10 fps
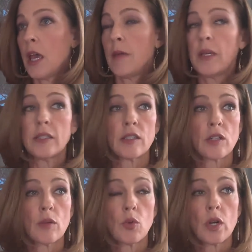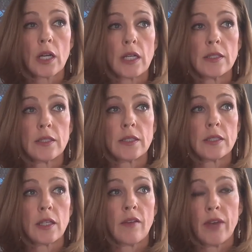It means that there are more
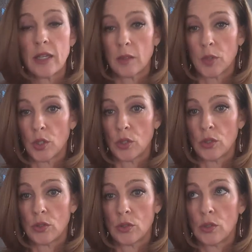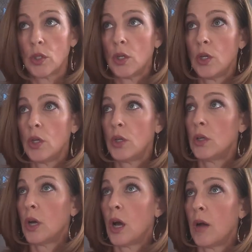guns available
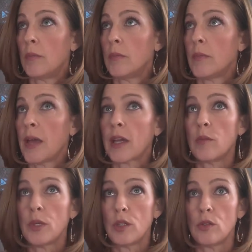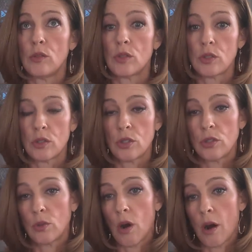that can be used to
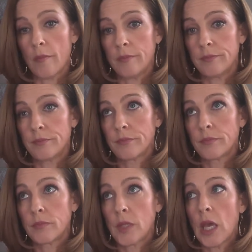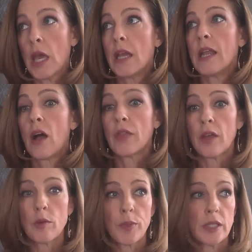do harm. Now, the
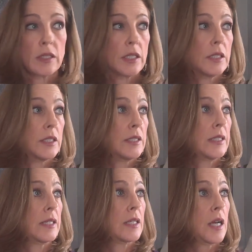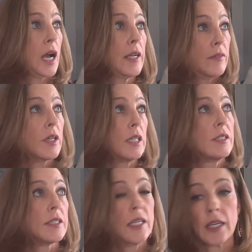other piece is that the kind of
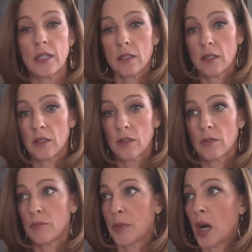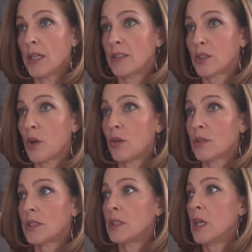guns that get bought and
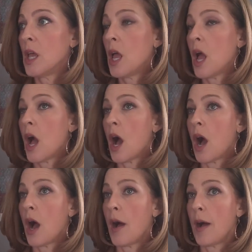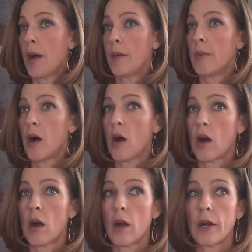sold
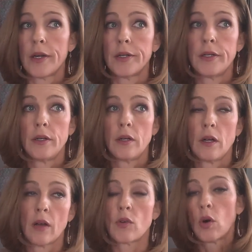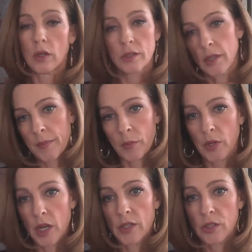are, of course, I'm
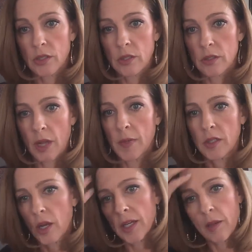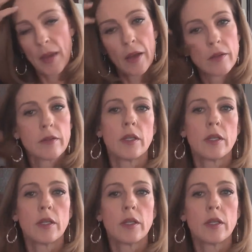not talking about,